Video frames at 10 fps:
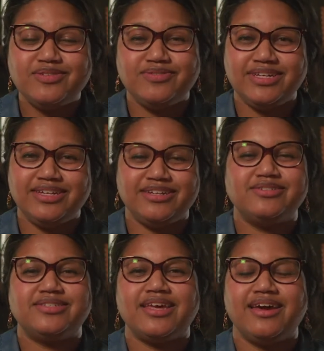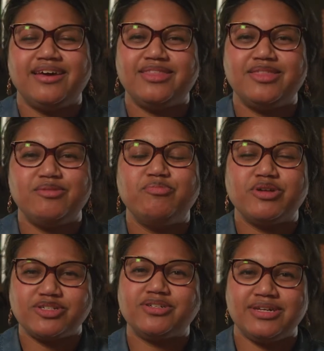15 years at the
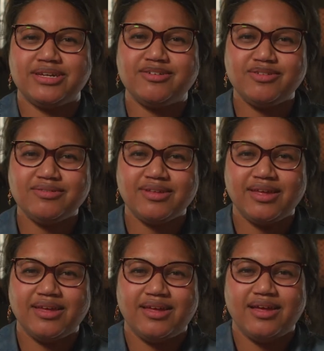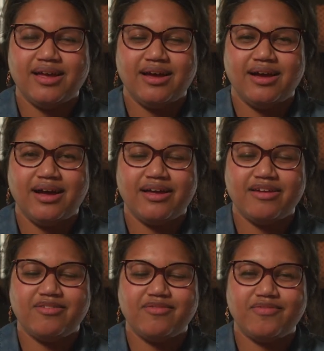Berkshire Eagle,
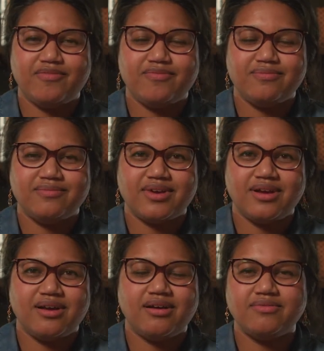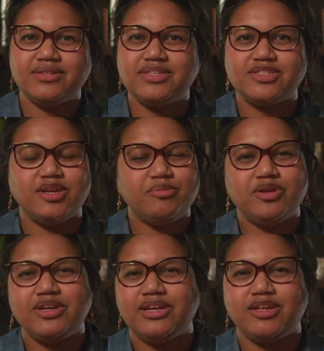I've covered this
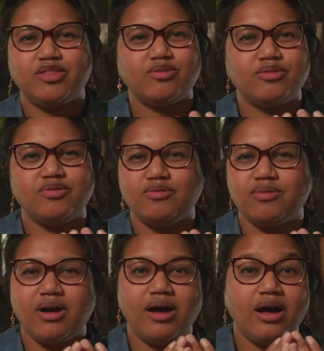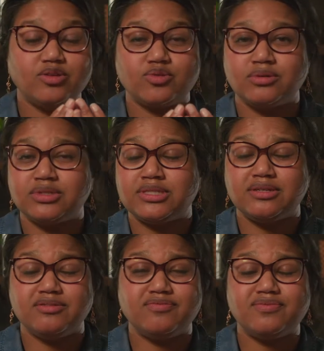community through all sorts
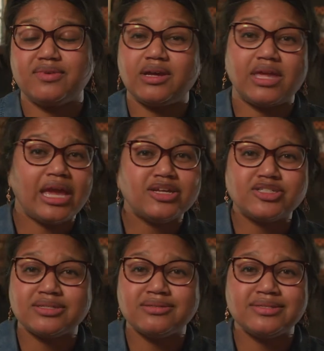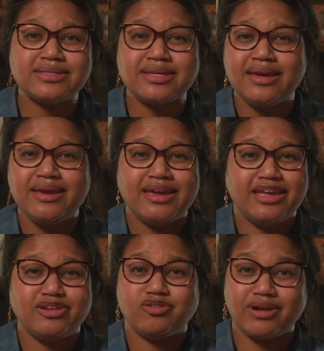of occasions
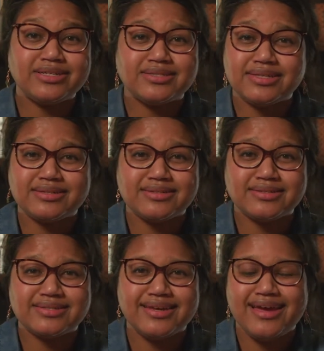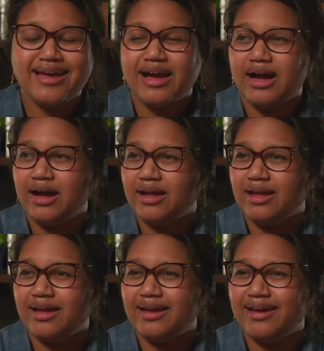and crises.
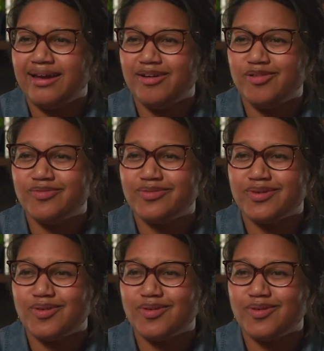I have